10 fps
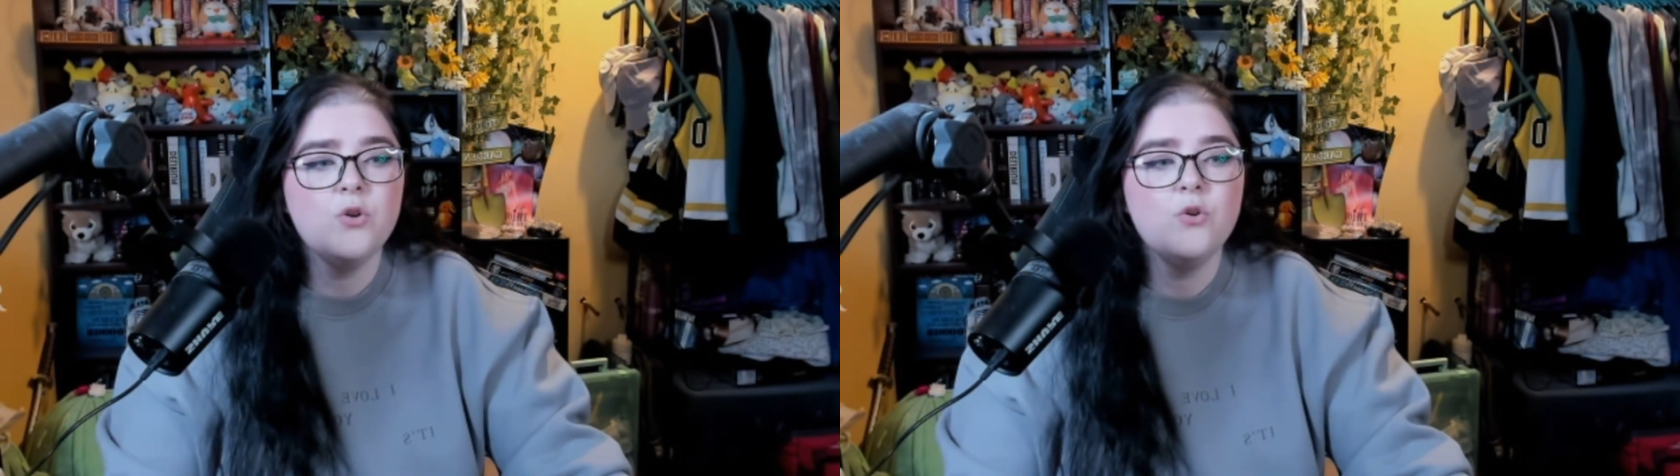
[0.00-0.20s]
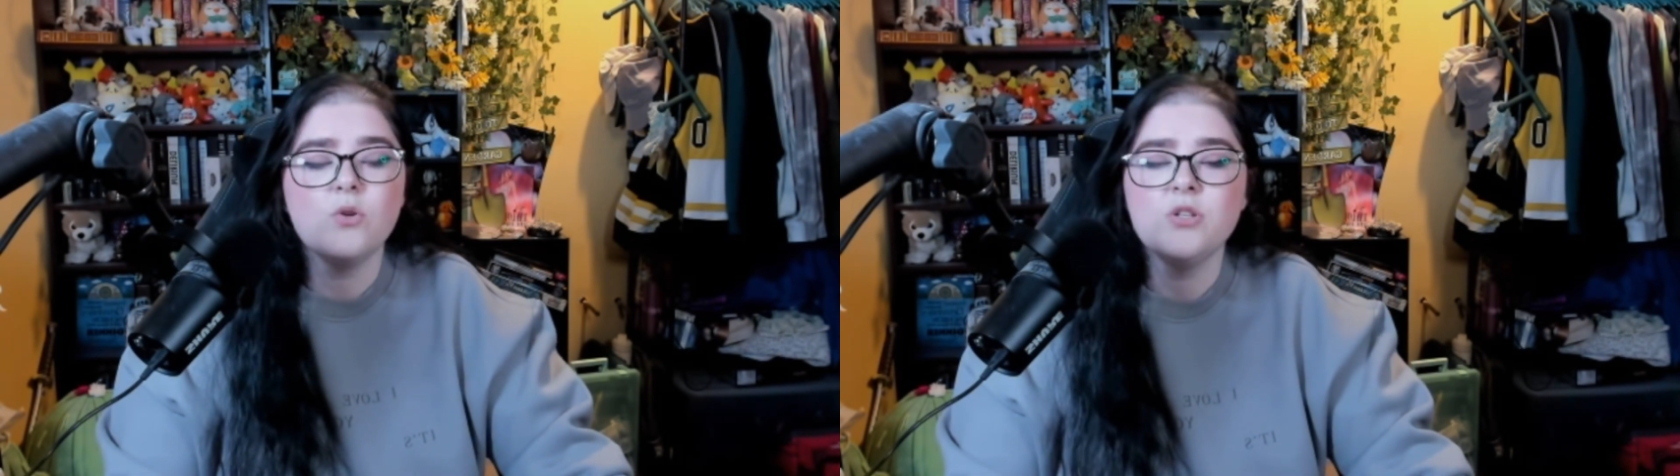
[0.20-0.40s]

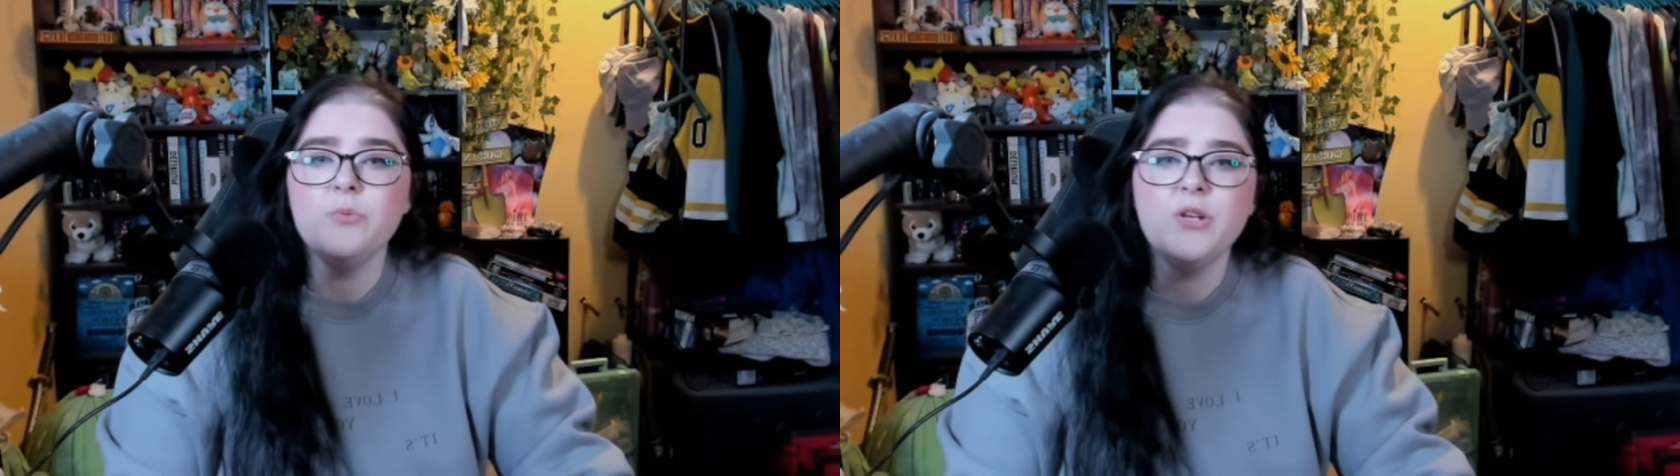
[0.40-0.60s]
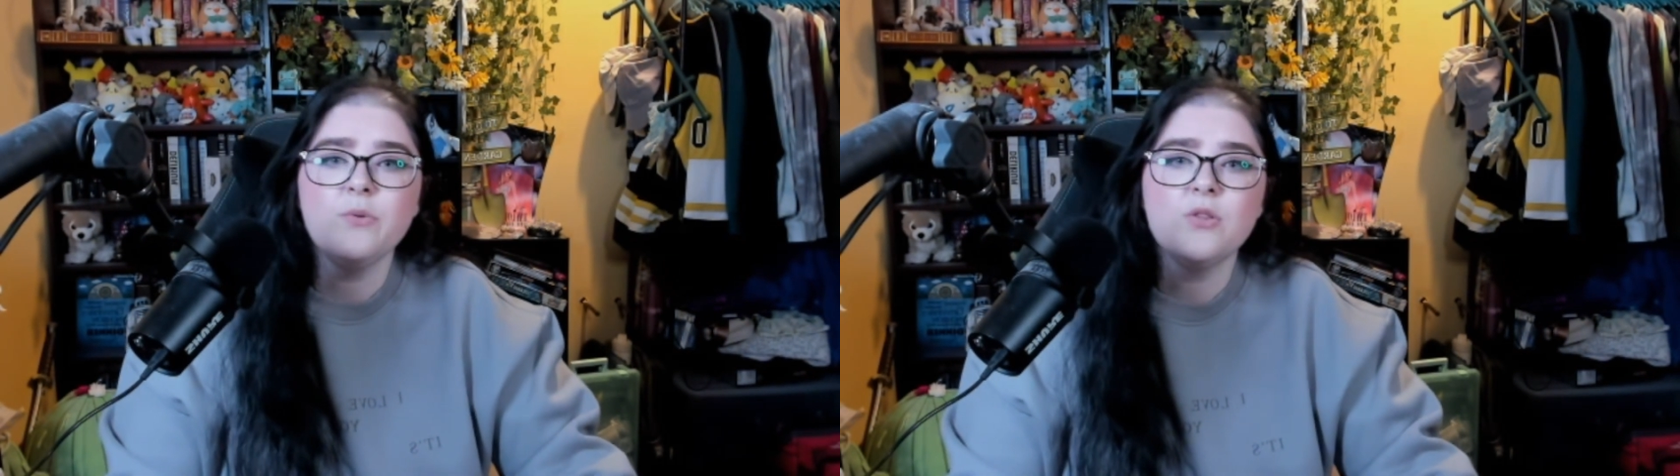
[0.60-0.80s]
nor do
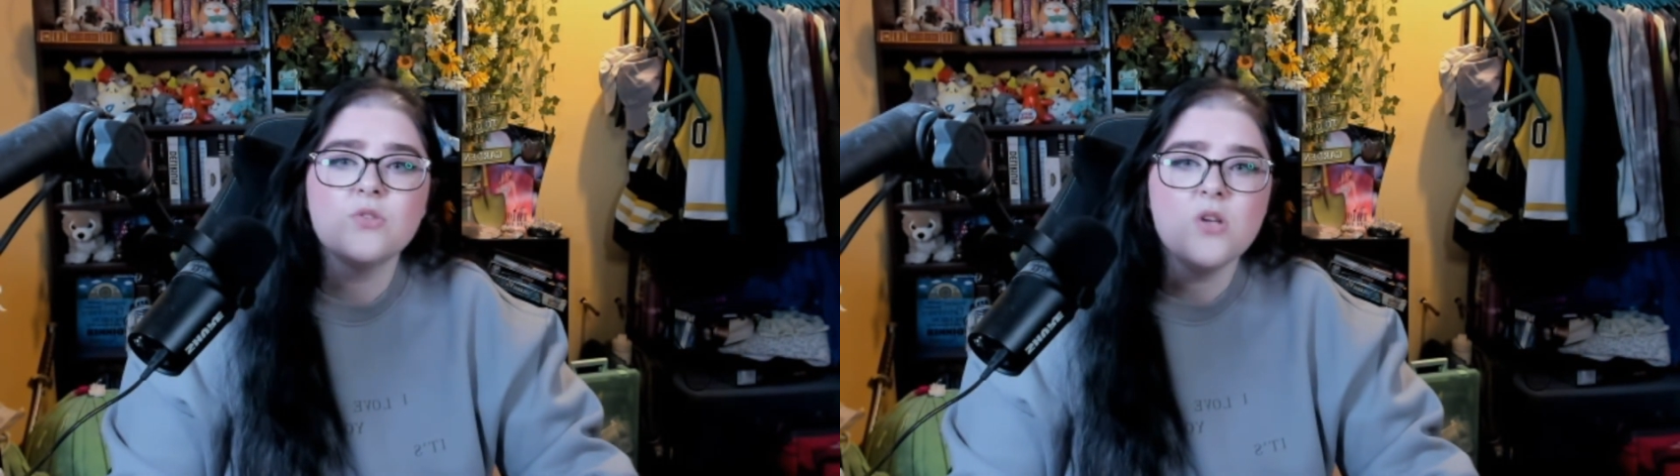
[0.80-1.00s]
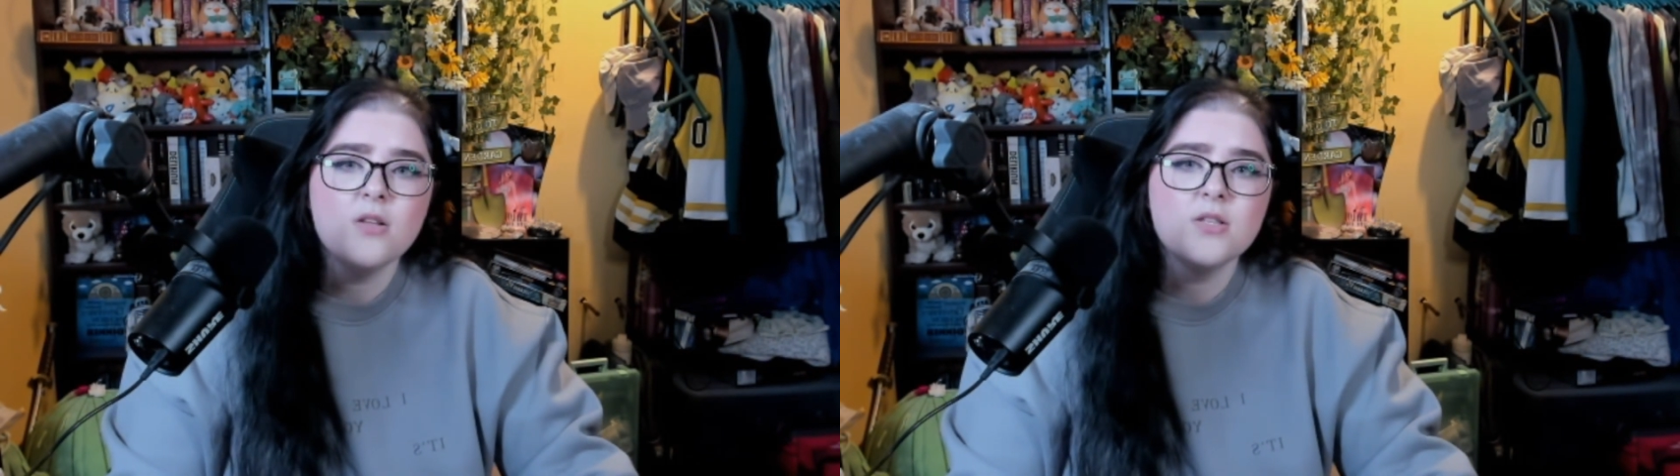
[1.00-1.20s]
we know what those
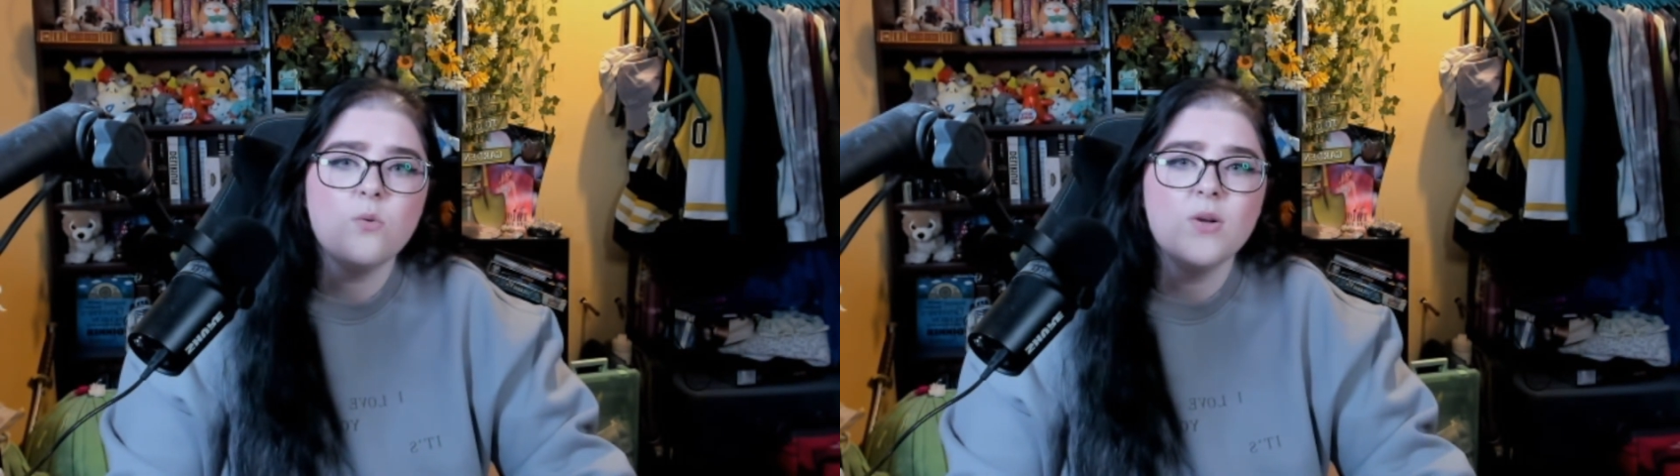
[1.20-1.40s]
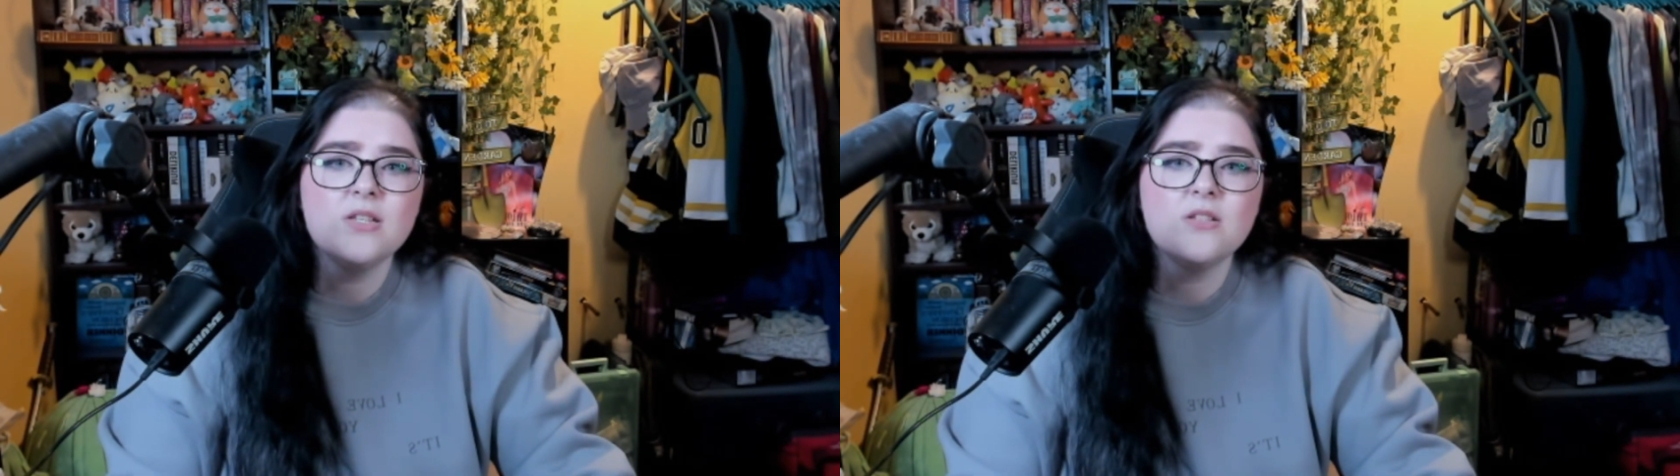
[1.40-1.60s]

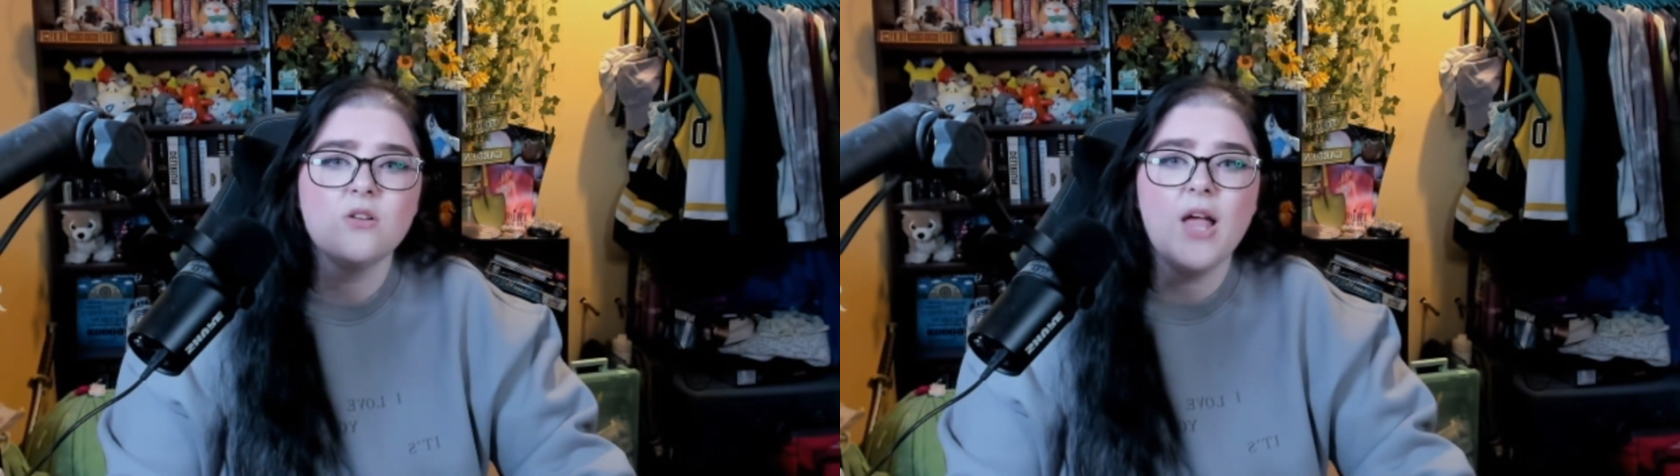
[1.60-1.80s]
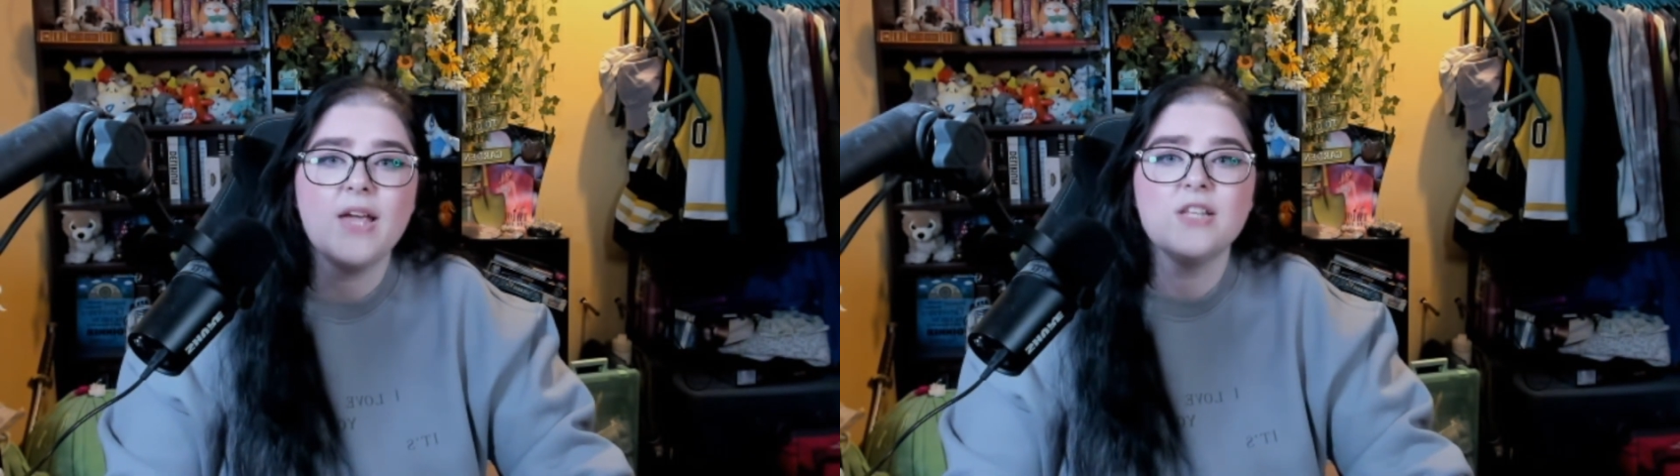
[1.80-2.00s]
consequences are like.